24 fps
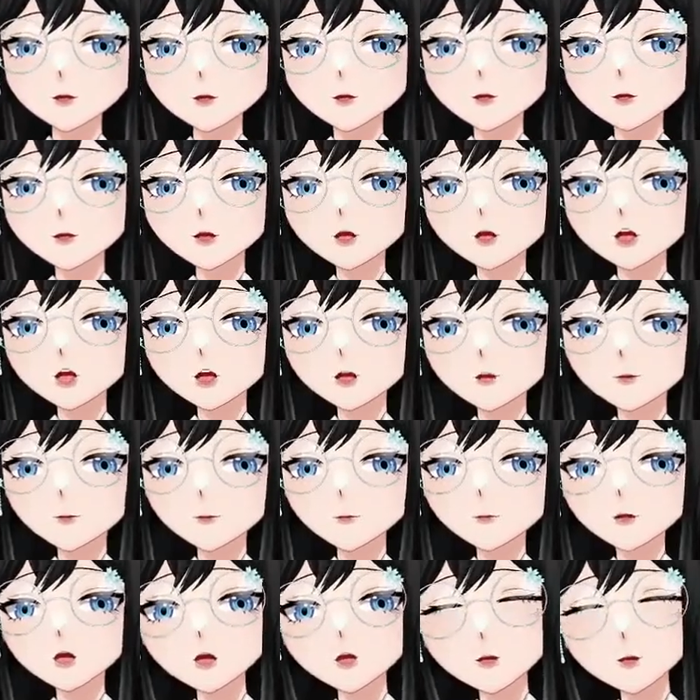And
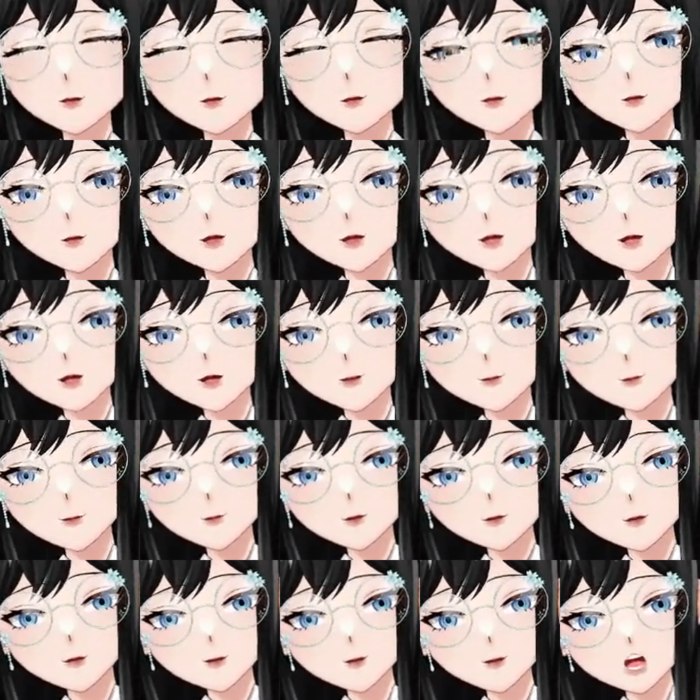so again, you
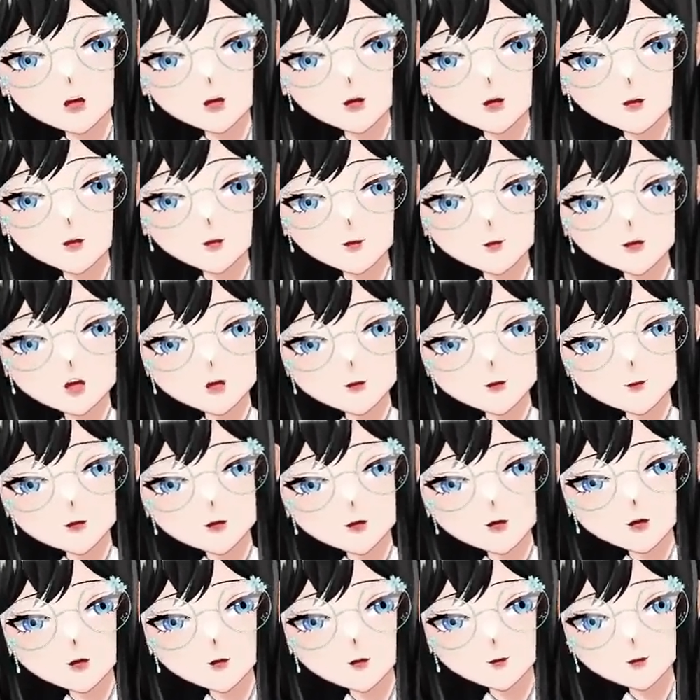wrap around, and
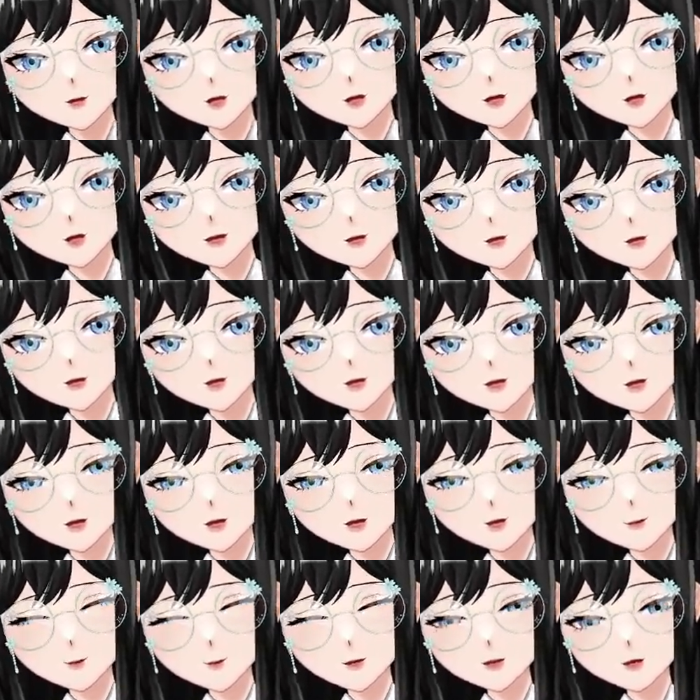there's the linker DNA in the
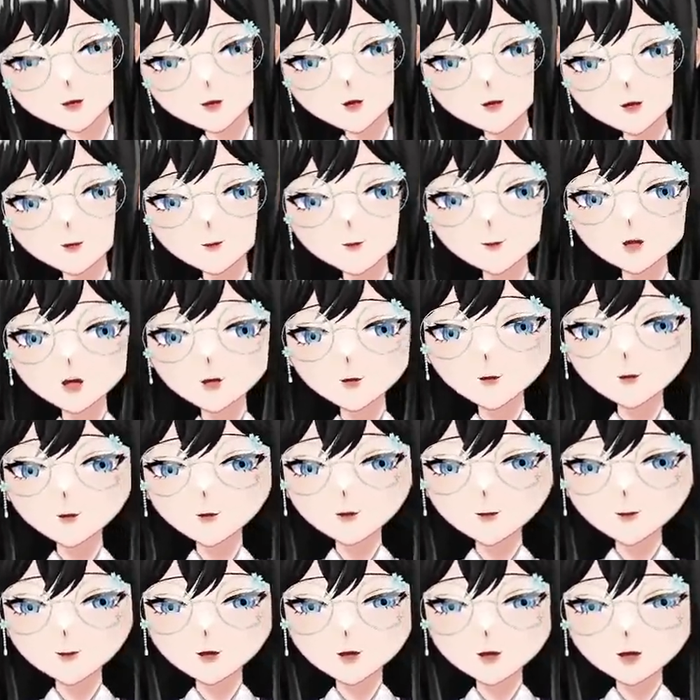middle, and then wrap around
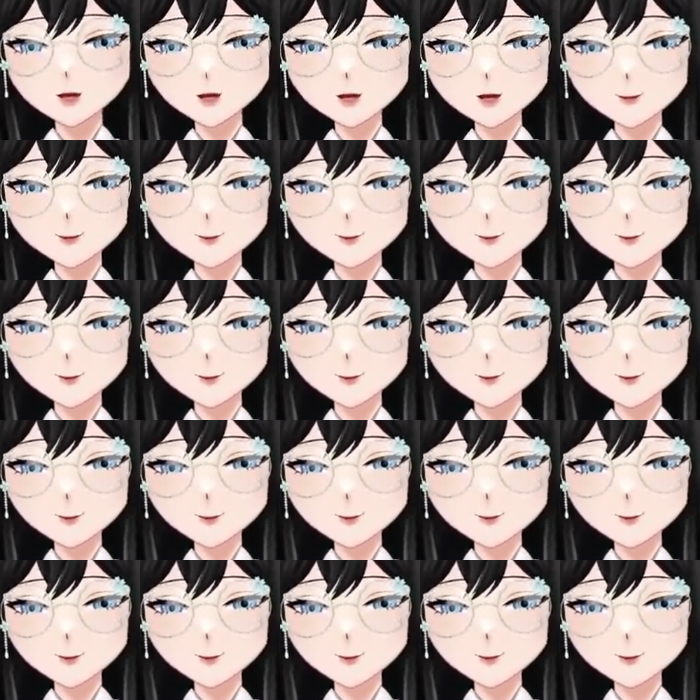again.